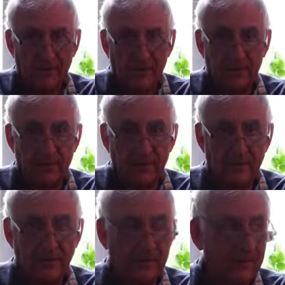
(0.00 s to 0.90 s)
They could go
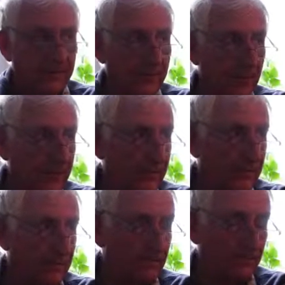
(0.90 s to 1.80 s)
into a squat.
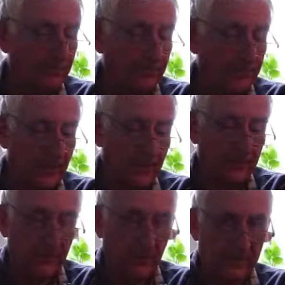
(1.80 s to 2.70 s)
There
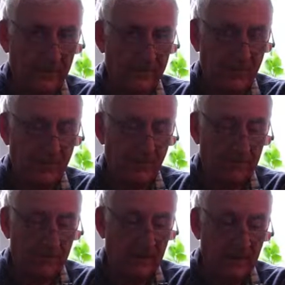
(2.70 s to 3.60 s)
was a lot of empty
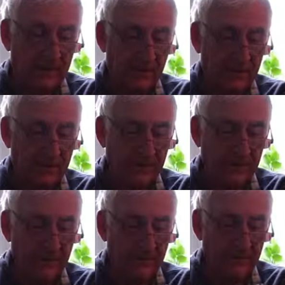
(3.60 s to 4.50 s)
property at that time in
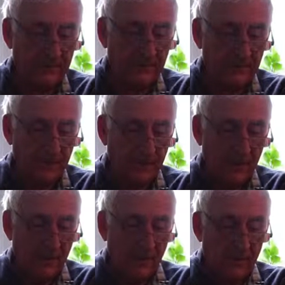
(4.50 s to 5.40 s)
Cardiff.
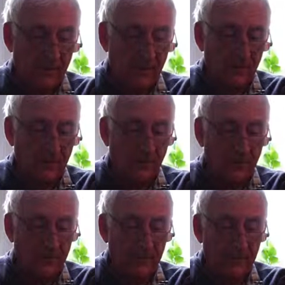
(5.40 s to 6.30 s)

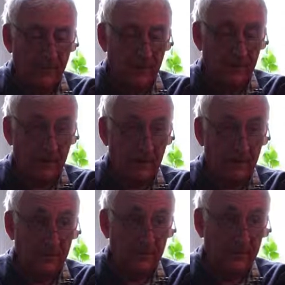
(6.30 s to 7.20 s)
Or they could
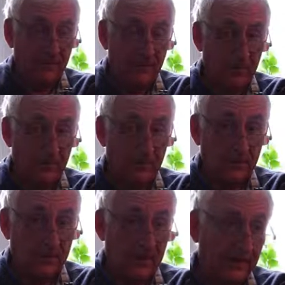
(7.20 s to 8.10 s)
go to something what we call
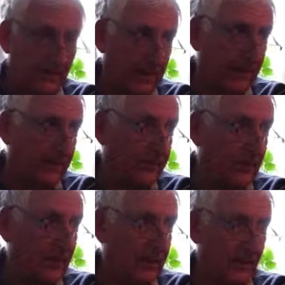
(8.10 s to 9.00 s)
crash pads,
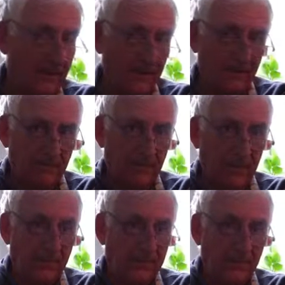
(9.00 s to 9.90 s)
where
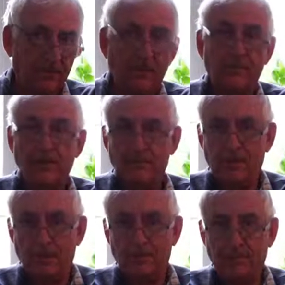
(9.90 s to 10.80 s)
people just put
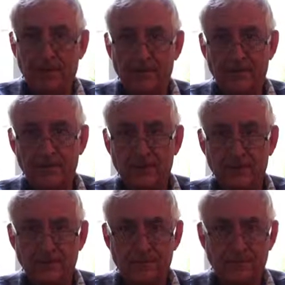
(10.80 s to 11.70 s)
people up in their own
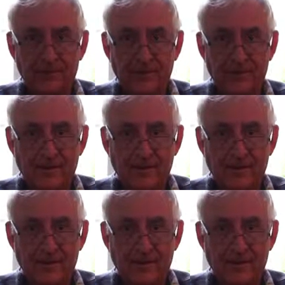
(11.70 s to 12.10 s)
homes.